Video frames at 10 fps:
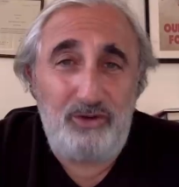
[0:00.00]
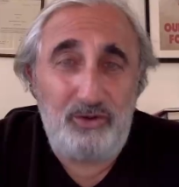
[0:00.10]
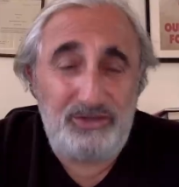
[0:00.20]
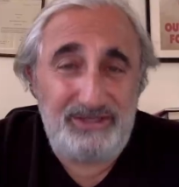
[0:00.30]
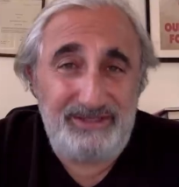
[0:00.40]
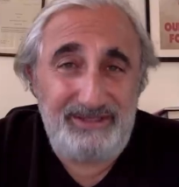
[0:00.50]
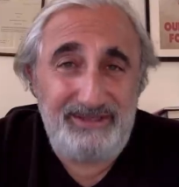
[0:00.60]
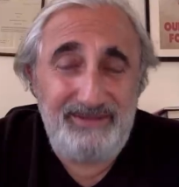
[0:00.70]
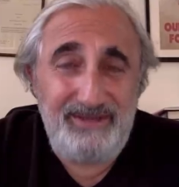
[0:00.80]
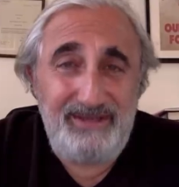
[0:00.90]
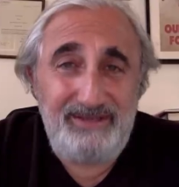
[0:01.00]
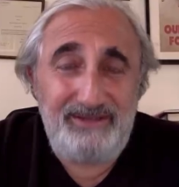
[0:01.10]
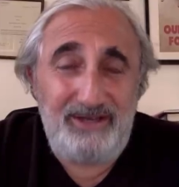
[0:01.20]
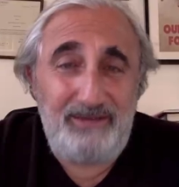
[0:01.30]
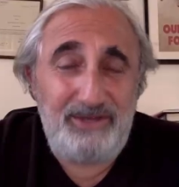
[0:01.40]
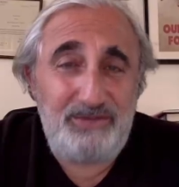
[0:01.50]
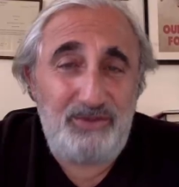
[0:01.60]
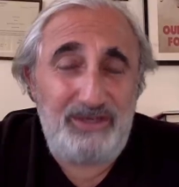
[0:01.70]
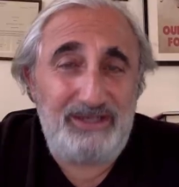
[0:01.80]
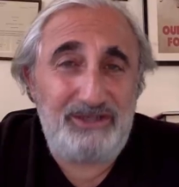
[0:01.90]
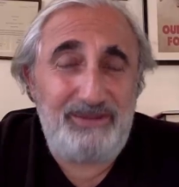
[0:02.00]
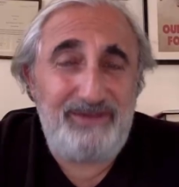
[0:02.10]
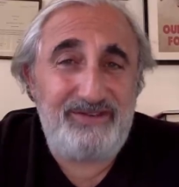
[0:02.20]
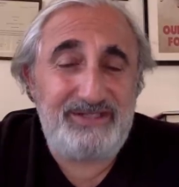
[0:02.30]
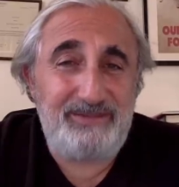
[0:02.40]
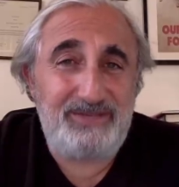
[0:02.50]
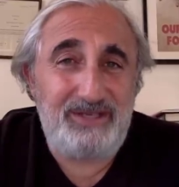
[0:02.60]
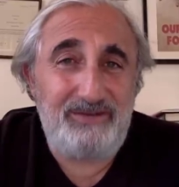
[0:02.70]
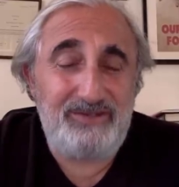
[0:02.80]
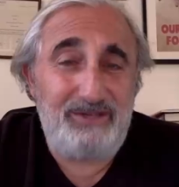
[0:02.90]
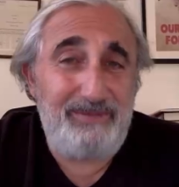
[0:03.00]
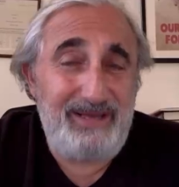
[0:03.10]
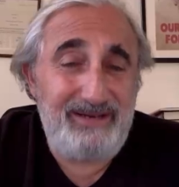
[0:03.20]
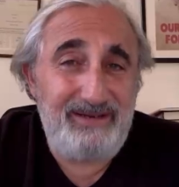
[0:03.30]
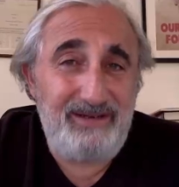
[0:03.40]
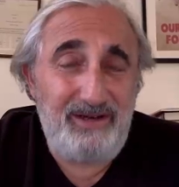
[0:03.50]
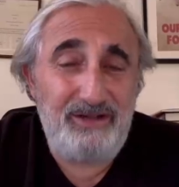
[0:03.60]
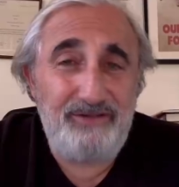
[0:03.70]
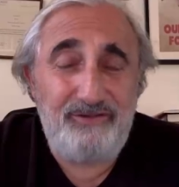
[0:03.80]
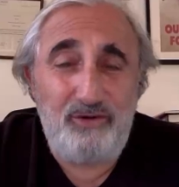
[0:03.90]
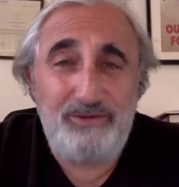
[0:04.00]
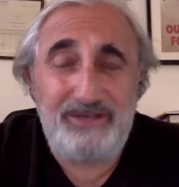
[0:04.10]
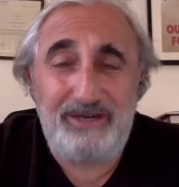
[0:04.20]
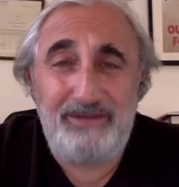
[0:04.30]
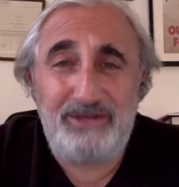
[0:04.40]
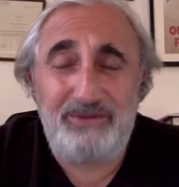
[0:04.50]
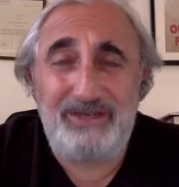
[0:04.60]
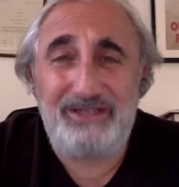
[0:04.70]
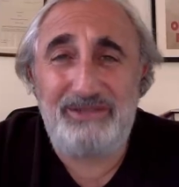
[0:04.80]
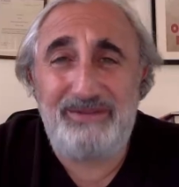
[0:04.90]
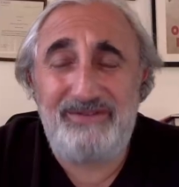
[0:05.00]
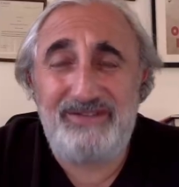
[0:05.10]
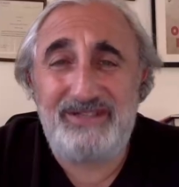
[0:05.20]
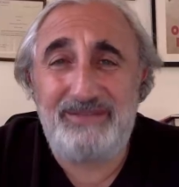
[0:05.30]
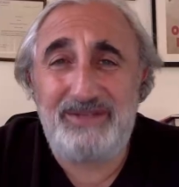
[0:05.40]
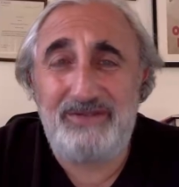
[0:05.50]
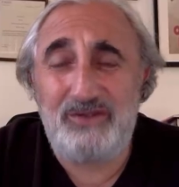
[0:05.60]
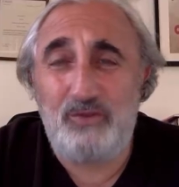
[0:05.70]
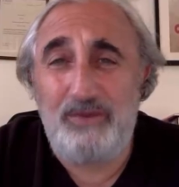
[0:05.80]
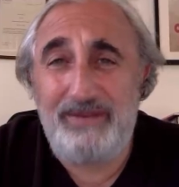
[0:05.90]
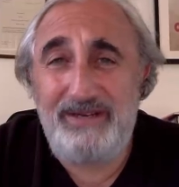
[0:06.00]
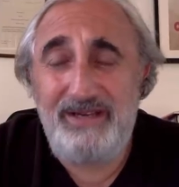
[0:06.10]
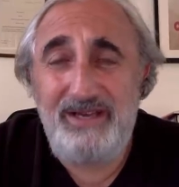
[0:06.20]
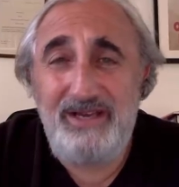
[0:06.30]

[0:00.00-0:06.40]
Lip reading: OCD that are much more likely to manifest themselves in men, other forms that are much more likely to manifest themselves in women,